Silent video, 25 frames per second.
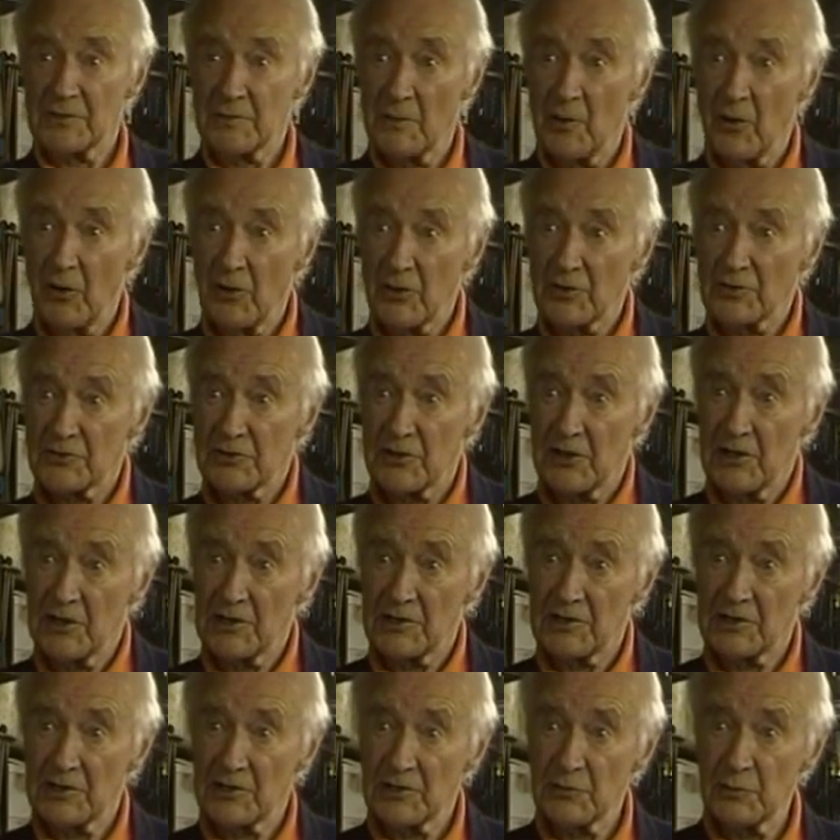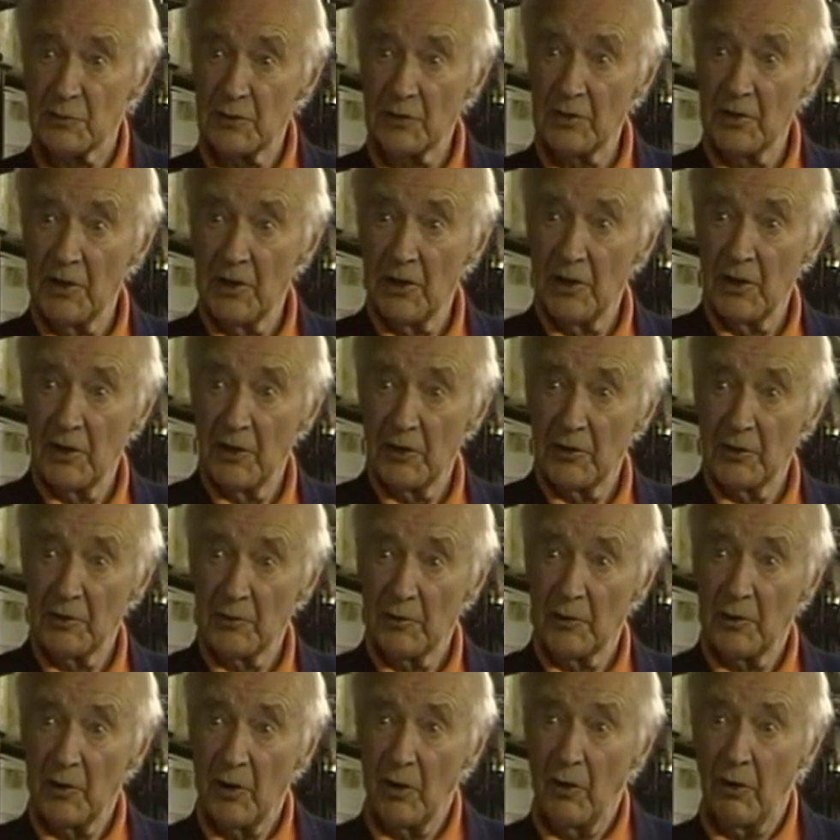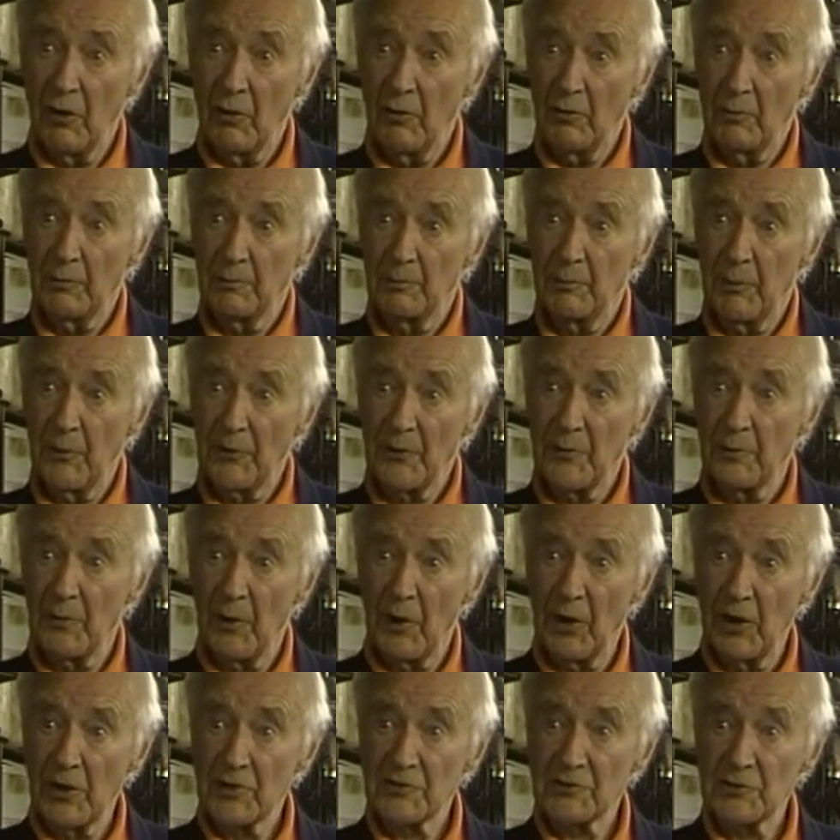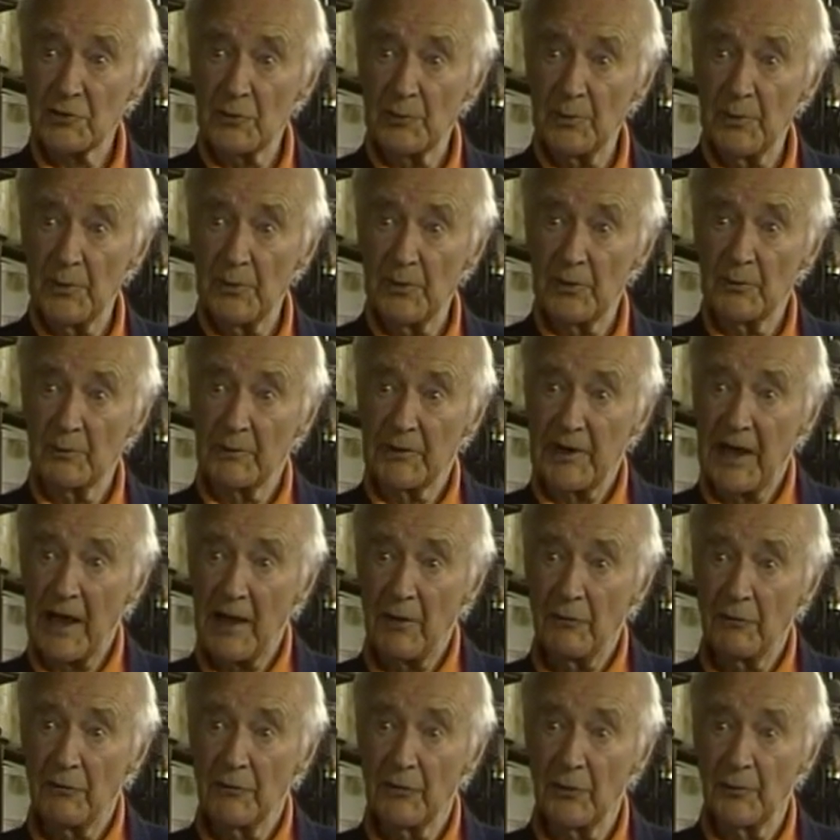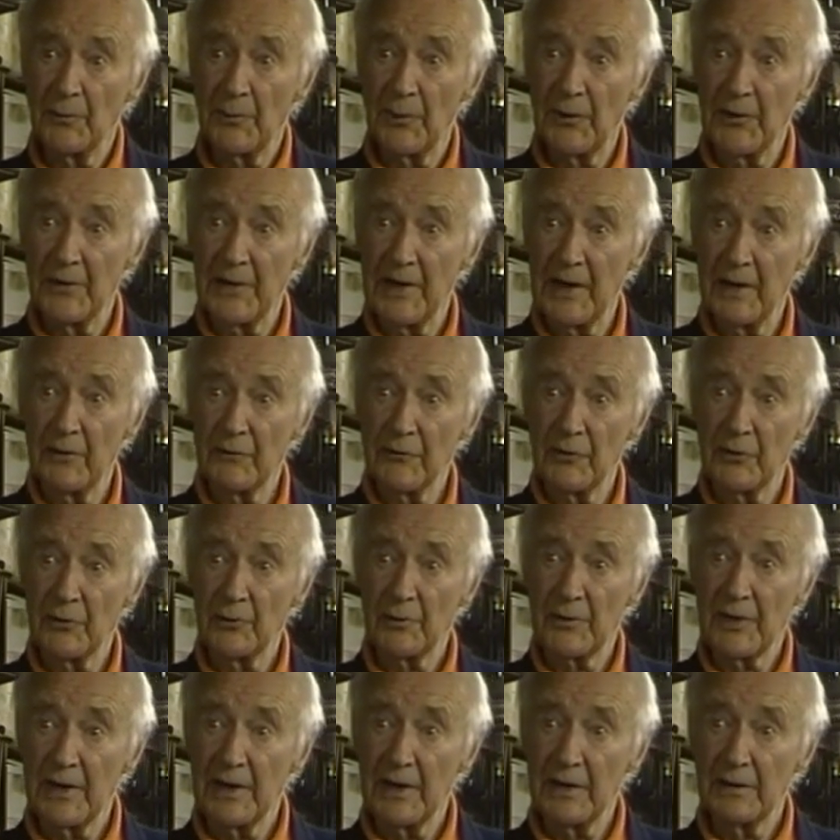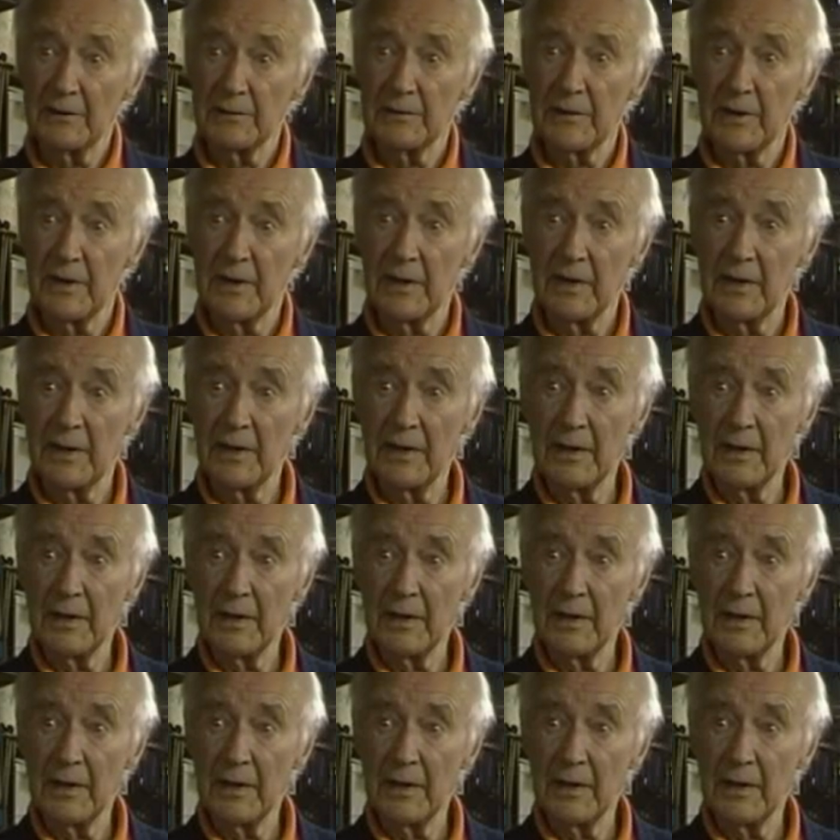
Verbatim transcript: the smaller stations were putting boilers up and down, yes. up and down, up and down.